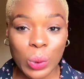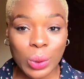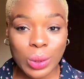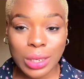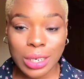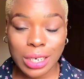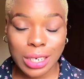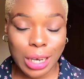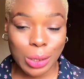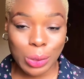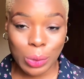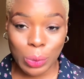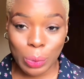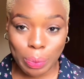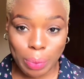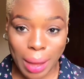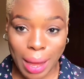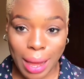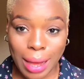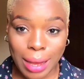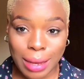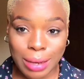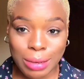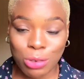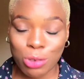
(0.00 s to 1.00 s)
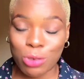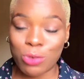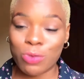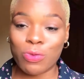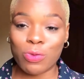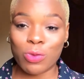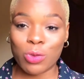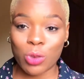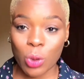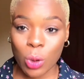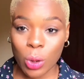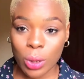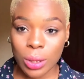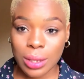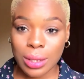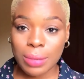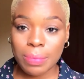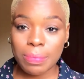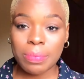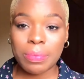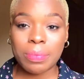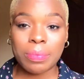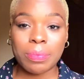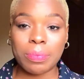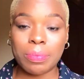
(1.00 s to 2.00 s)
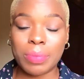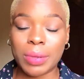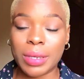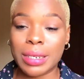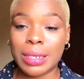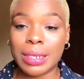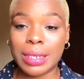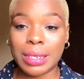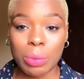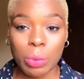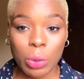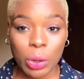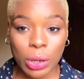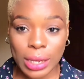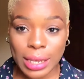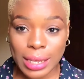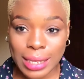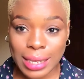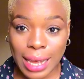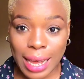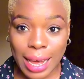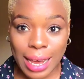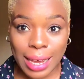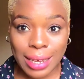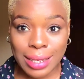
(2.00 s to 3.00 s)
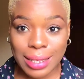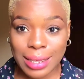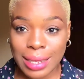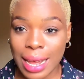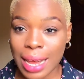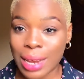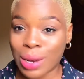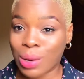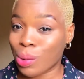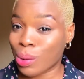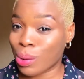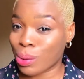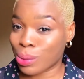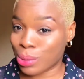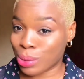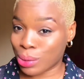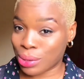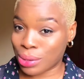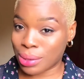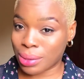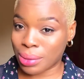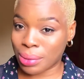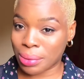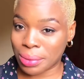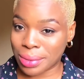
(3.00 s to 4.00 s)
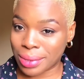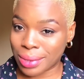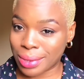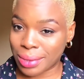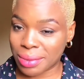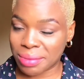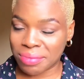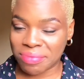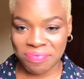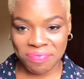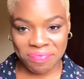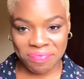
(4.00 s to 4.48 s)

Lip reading: shadow banned, you've not been demonetized and all those sorts.